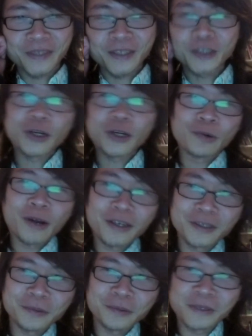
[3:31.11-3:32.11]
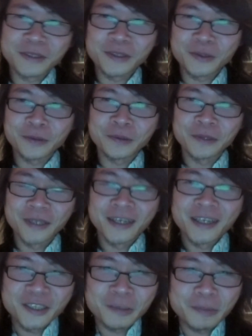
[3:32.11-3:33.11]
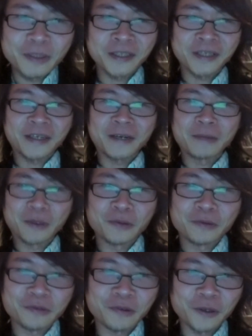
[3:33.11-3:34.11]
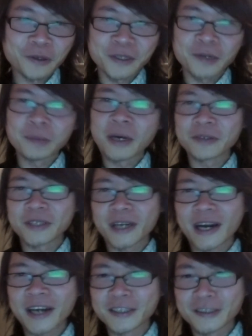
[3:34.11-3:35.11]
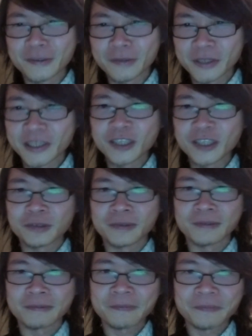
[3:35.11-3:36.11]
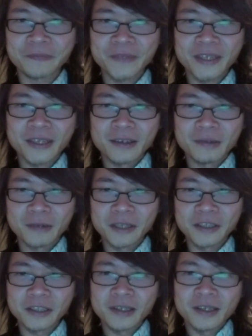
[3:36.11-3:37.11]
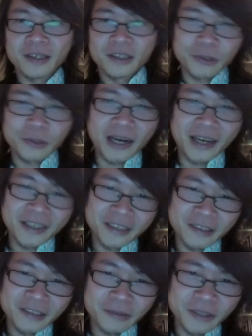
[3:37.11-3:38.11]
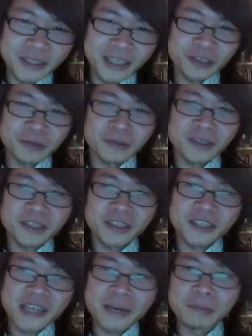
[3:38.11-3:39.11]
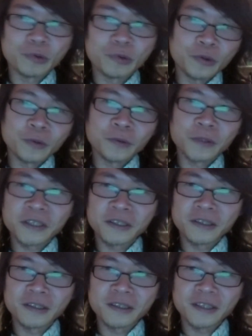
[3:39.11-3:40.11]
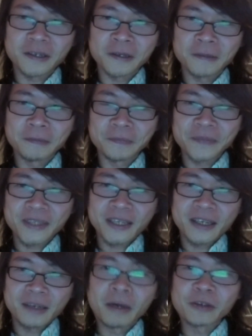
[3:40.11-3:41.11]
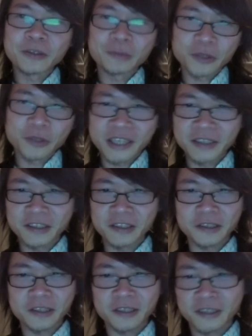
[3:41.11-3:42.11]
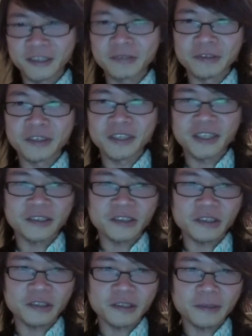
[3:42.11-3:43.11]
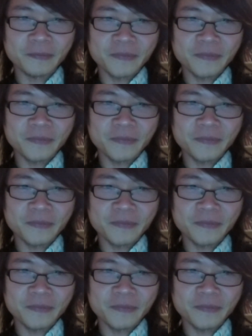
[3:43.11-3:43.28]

So I rather wanted to speak, I mean, with Freud about identification. Mm. So identification is temporal in um, multiple senses, in different senses.